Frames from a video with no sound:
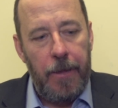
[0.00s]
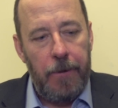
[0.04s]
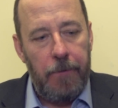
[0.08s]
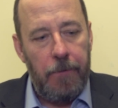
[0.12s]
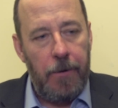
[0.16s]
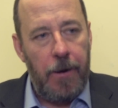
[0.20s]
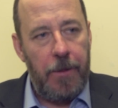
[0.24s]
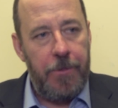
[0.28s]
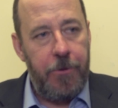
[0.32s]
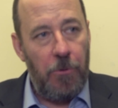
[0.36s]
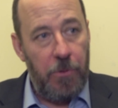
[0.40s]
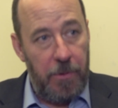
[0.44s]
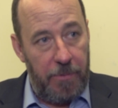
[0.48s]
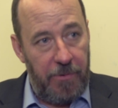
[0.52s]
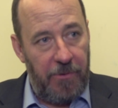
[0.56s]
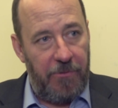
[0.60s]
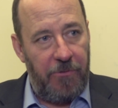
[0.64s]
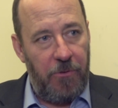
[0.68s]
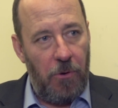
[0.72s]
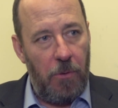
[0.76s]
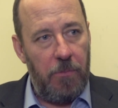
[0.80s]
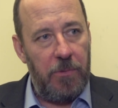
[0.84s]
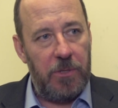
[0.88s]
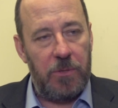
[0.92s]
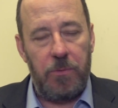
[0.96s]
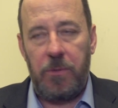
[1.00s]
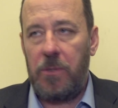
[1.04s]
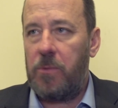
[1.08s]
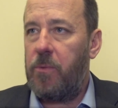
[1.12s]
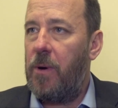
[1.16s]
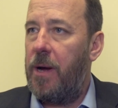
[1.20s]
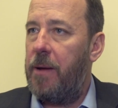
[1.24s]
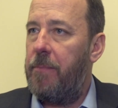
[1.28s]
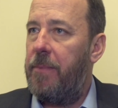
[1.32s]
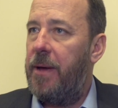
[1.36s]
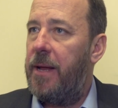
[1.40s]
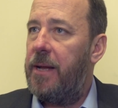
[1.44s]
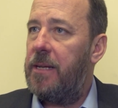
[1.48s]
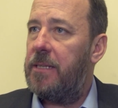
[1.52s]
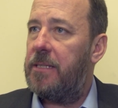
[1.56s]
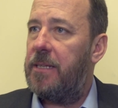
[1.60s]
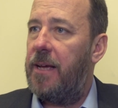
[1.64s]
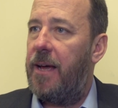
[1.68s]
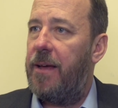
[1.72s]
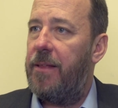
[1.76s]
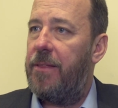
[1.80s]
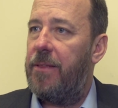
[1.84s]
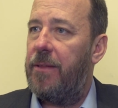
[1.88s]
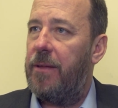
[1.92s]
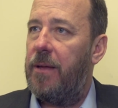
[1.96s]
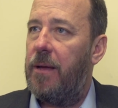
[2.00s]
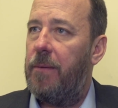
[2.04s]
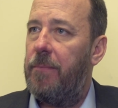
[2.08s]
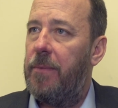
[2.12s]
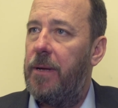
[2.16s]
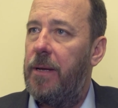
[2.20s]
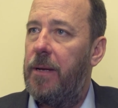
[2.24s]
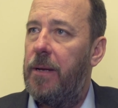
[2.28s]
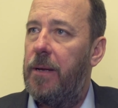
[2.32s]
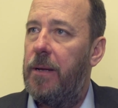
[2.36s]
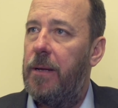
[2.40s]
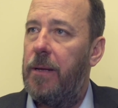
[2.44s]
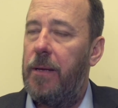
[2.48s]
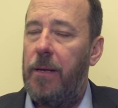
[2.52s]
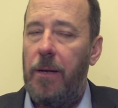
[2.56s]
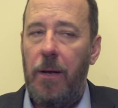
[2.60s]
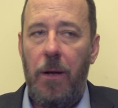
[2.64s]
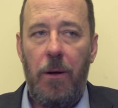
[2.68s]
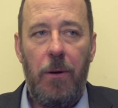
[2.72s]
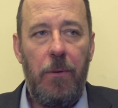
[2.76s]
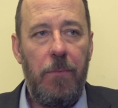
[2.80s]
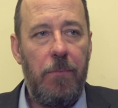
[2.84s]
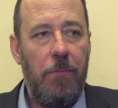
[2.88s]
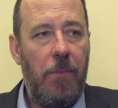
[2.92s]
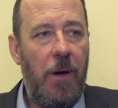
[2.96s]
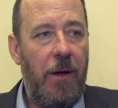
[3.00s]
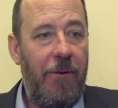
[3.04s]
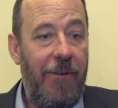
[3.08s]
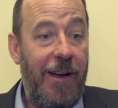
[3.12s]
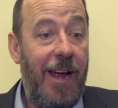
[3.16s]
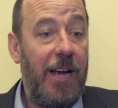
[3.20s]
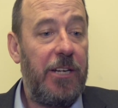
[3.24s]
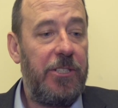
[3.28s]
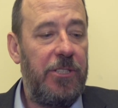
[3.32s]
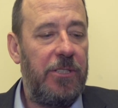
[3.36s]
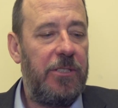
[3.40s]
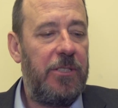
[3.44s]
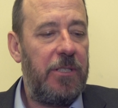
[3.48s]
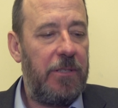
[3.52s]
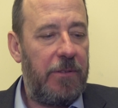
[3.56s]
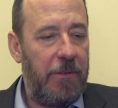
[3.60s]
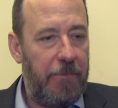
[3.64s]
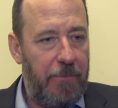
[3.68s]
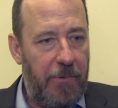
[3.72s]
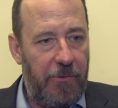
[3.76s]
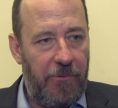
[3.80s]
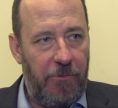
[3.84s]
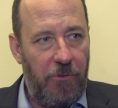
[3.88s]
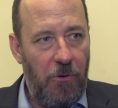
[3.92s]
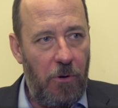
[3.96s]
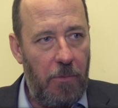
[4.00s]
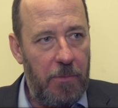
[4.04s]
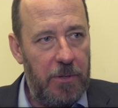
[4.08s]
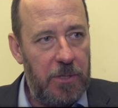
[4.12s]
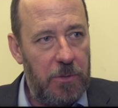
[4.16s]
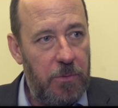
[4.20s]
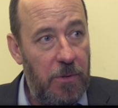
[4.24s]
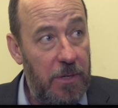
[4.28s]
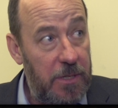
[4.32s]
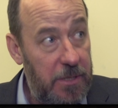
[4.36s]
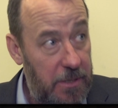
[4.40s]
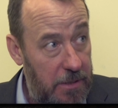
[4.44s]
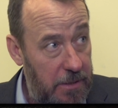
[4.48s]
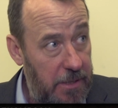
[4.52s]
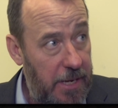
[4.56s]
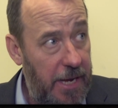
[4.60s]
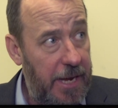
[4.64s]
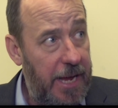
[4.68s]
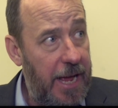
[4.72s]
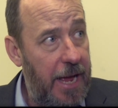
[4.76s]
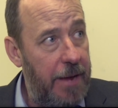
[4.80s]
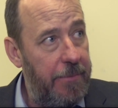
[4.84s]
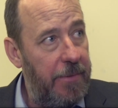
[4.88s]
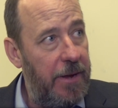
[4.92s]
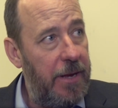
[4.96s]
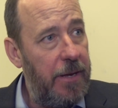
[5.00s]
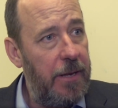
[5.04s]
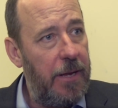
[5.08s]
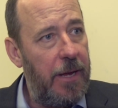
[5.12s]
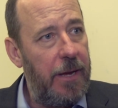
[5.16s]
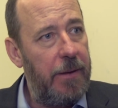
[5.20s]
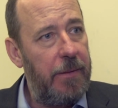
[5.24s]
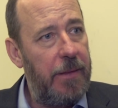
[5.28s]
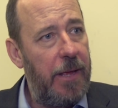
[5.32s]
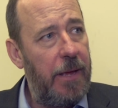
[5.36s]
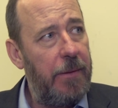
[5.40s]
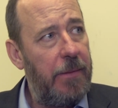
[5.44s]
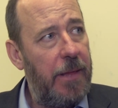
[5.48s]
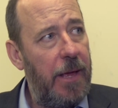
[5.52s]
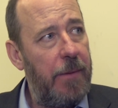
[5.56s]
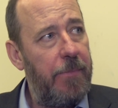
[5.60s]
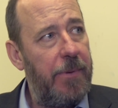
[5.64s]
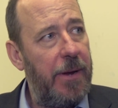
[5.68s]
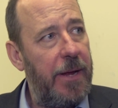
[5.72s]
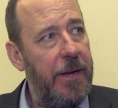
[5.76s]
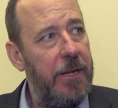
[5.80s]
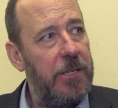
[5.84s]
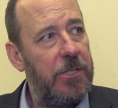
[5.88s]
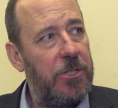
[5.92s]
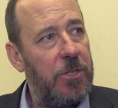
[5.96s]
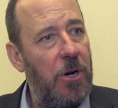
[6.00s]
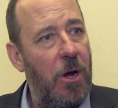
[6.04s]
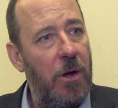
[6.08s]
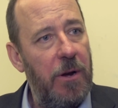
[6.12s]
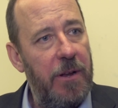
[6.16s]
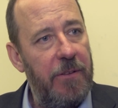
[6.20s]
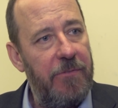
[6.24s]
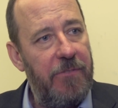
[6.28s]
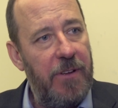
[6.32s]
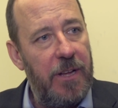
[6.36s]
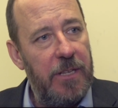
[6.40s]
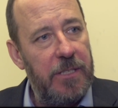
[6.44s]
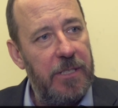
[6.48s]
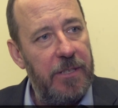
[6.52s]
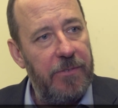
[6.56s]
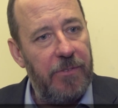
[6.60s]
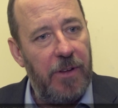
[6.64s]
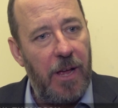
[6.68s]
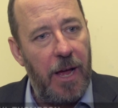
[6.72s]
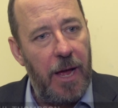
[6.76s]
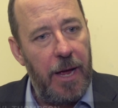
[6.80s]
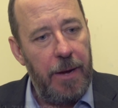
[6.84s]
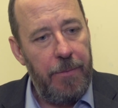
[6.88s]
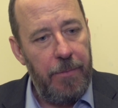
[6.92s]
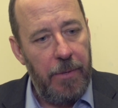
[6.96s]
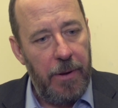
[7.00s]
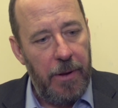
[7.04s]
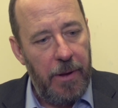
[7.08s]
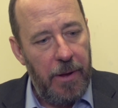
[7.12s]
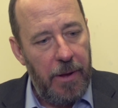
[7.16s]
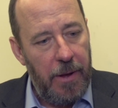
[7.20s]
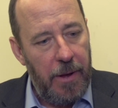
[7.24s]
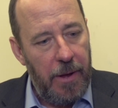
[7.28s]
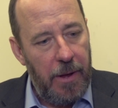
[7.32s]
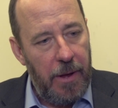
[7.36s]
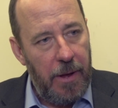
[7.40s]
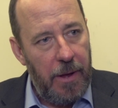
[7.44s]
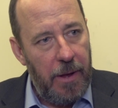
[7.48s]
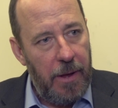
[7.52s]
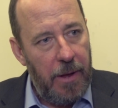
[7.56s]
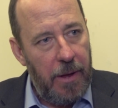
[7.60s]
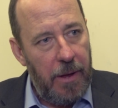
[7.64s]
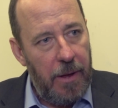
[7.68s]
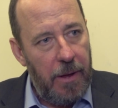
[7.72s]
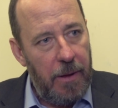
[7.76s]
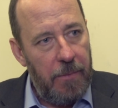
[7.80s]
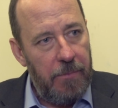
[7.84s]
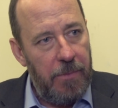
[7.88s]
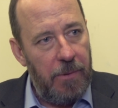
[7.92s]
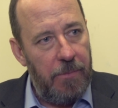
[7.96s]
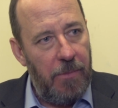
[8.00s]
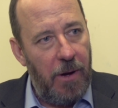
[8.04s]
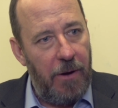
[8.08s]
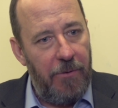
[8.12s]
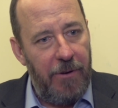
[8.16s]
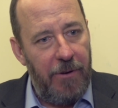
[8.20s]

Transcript: Well, I thought the performance was way better, Seth. I mean, you know, my reaction to the performance was they came in, they played a strong defensive game. But my